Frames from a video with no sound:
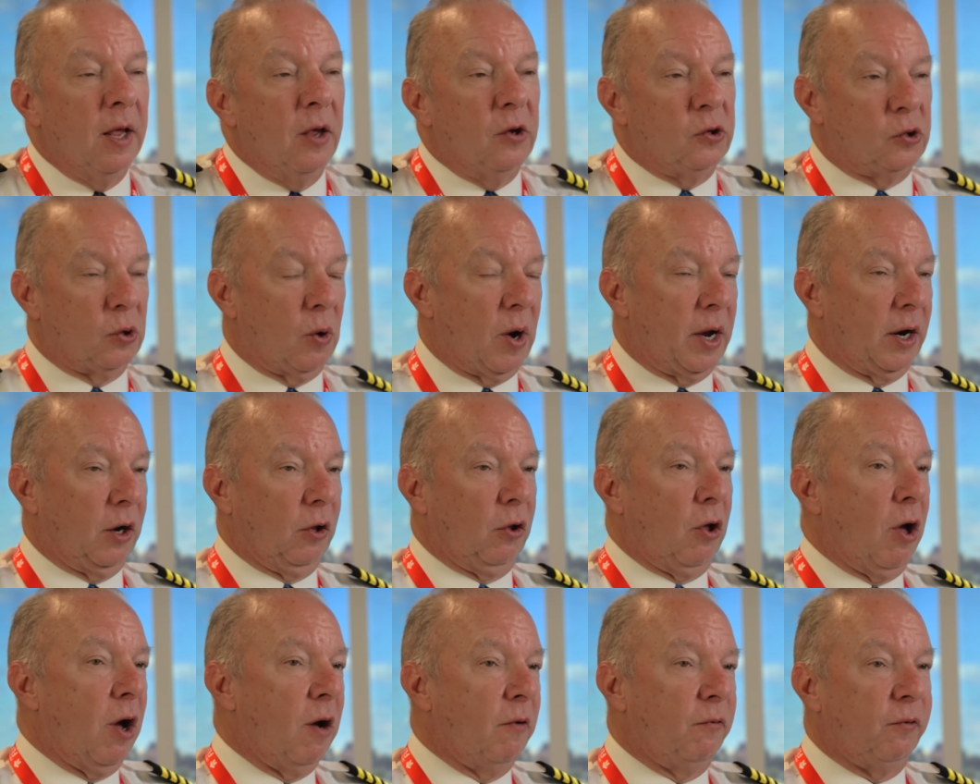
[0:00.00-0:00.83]
So on a
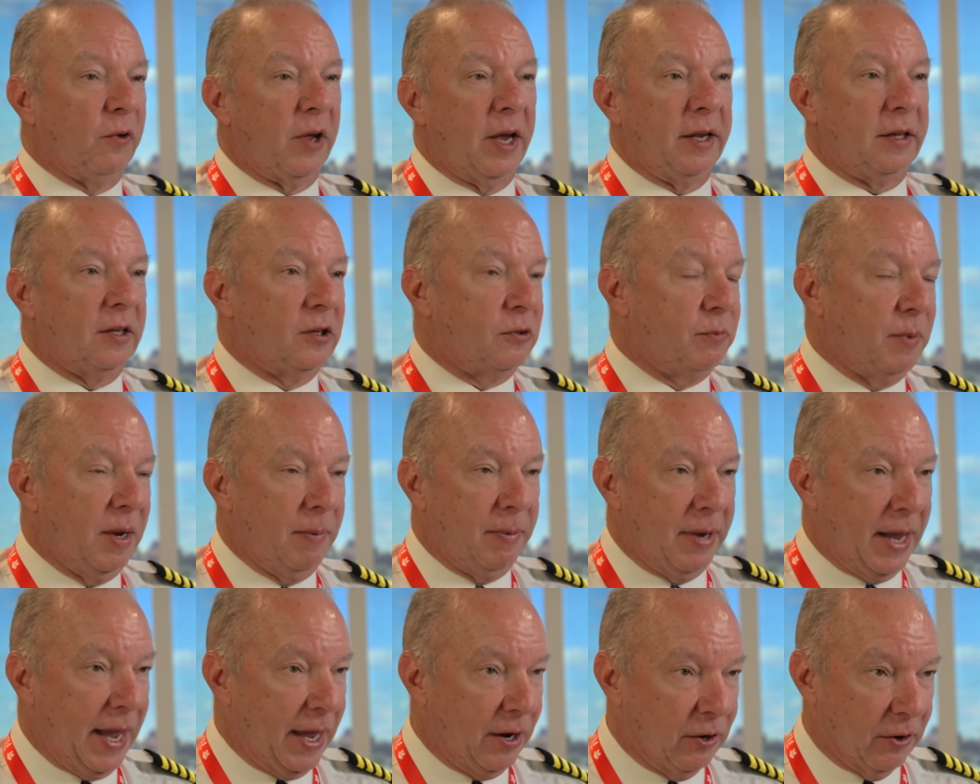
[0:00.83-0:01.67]
long flight, that's
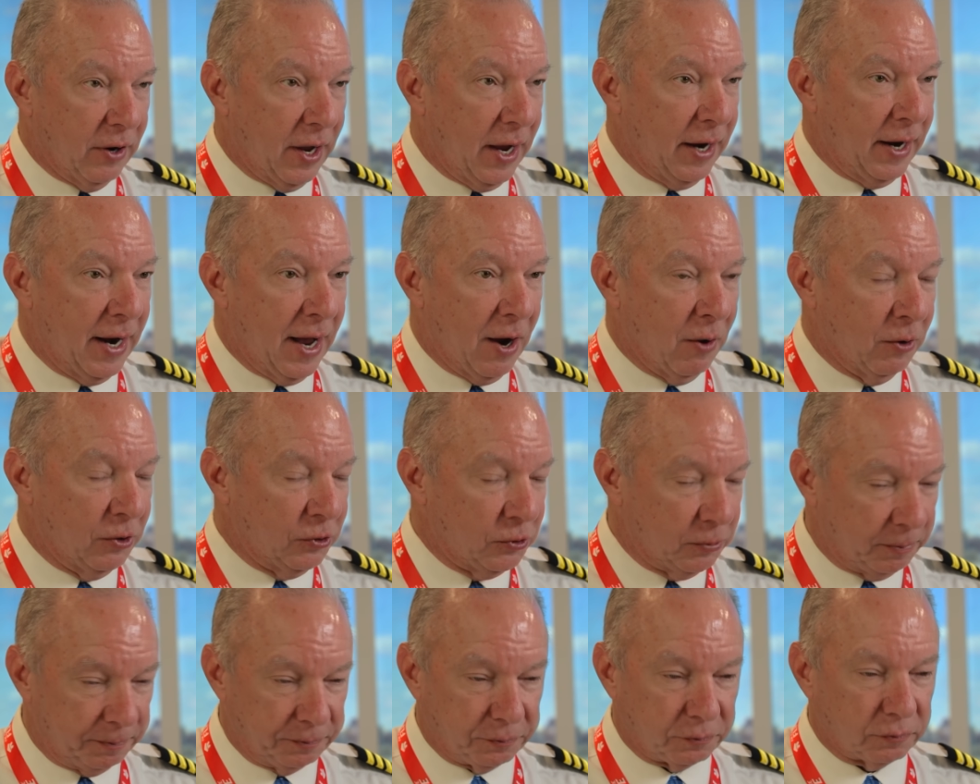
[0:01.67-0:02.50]
maybe eight or nine
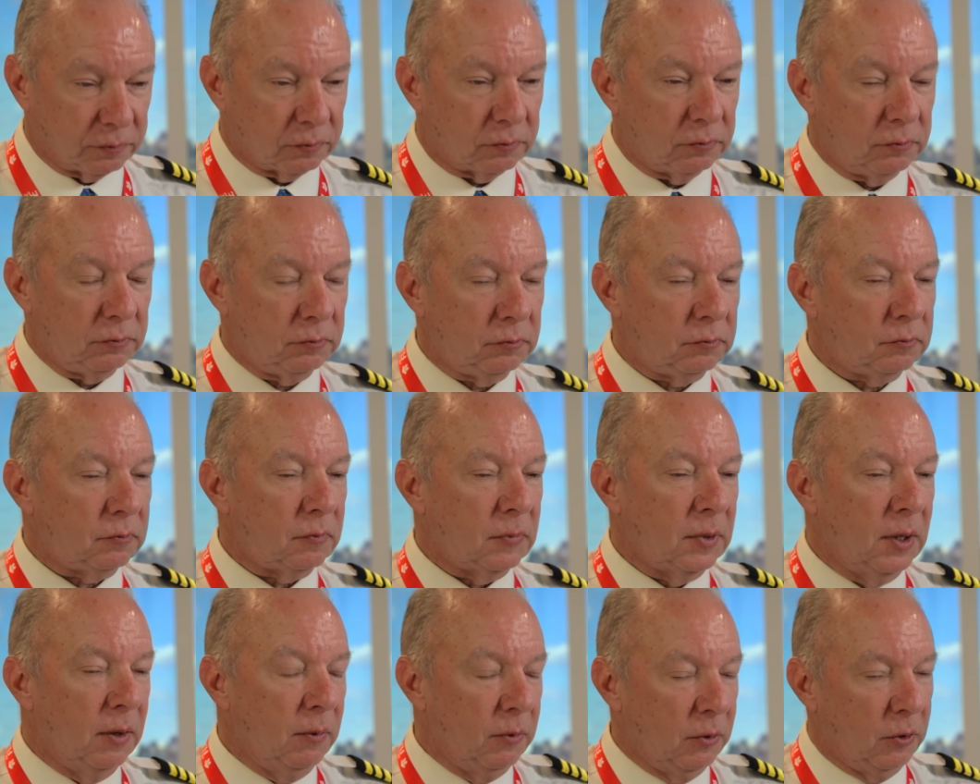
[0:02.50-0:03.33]
hours,
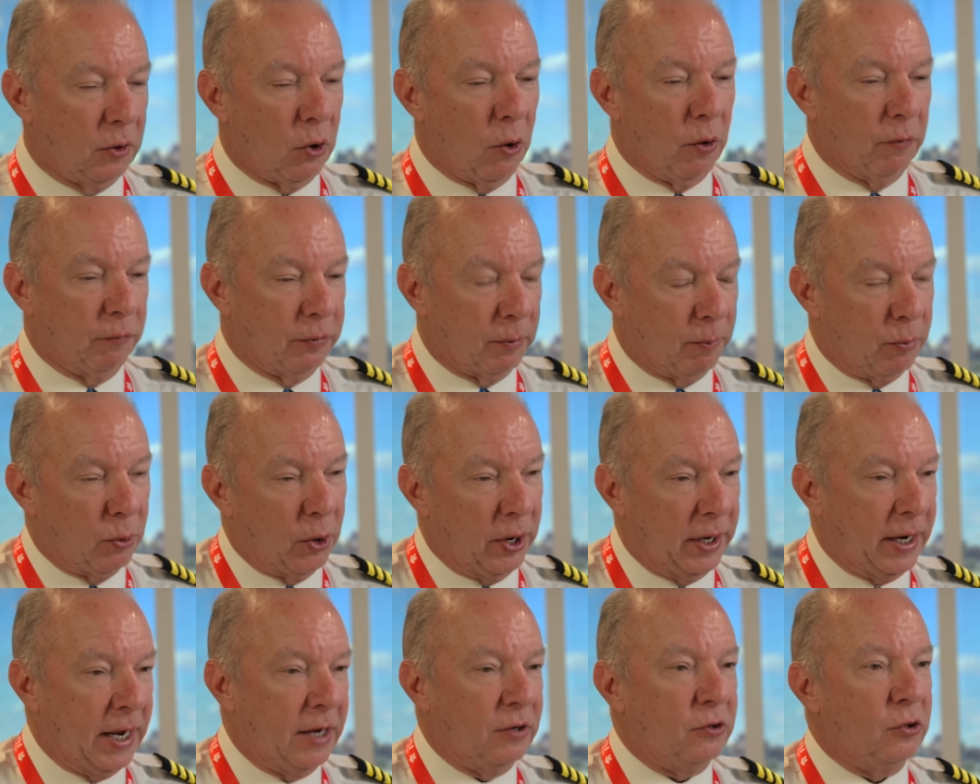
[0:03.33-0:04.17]
going from
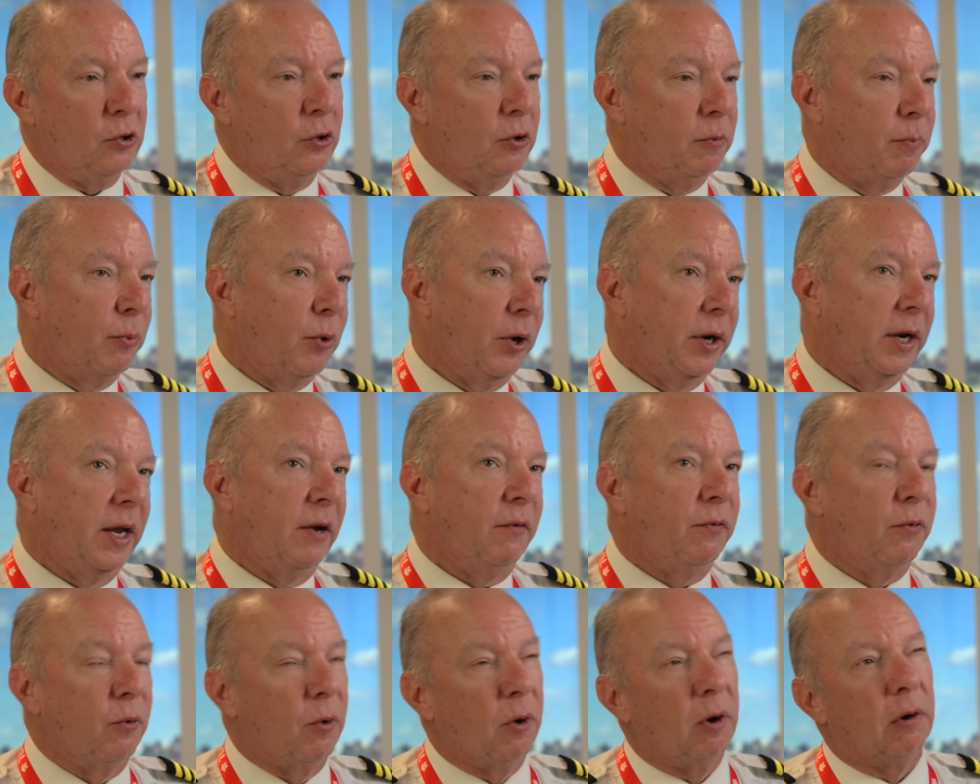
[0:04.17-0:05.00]
0.82 to
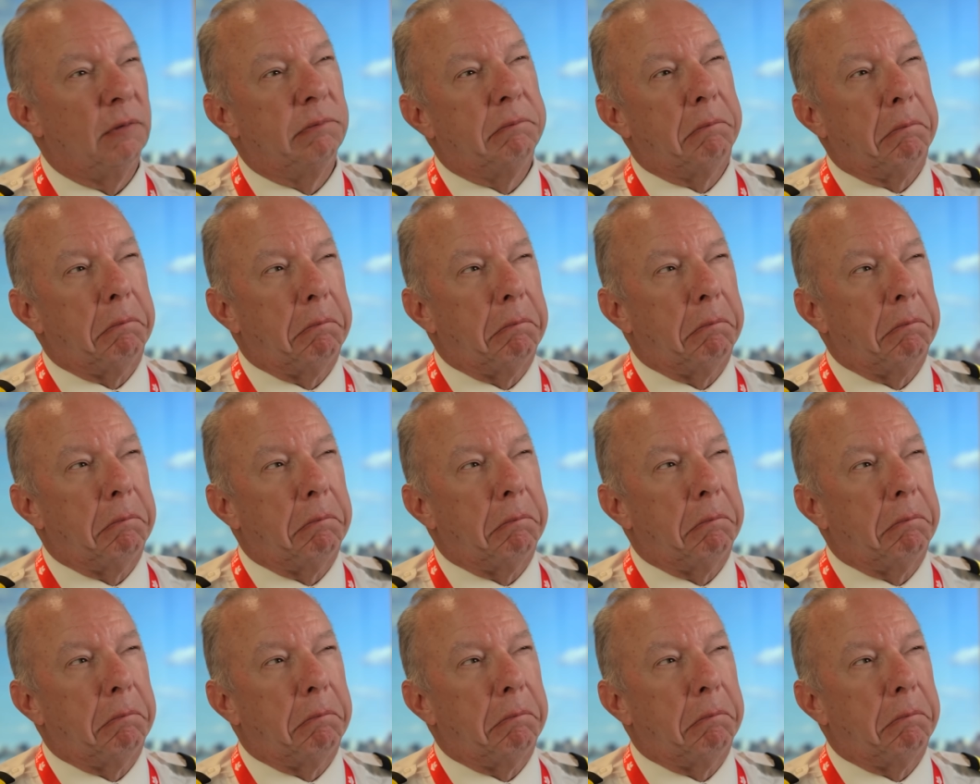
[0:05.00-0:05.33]
0.84,